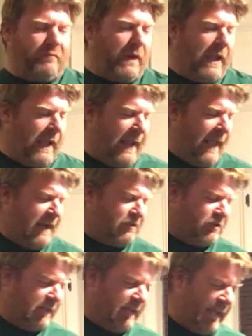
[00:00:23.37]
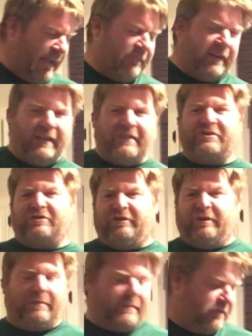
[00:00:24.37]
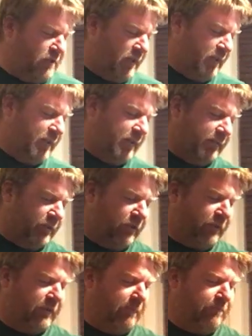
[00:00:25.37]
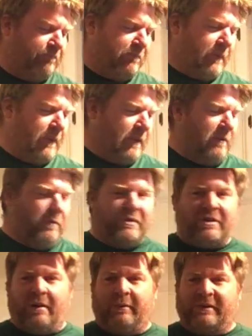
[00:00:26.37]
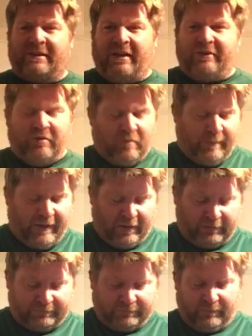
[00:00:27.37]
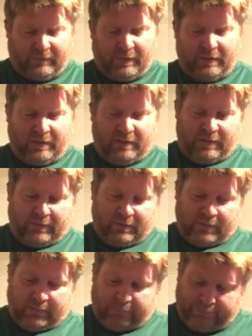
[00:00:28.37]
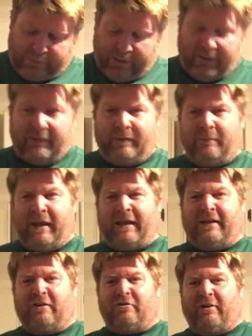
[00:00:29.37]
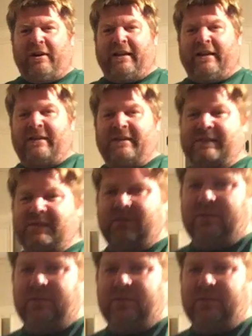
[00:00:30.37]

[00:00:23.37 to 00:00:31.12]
I actually have a history with chicken livers, which I will tell you about. But main ingredients,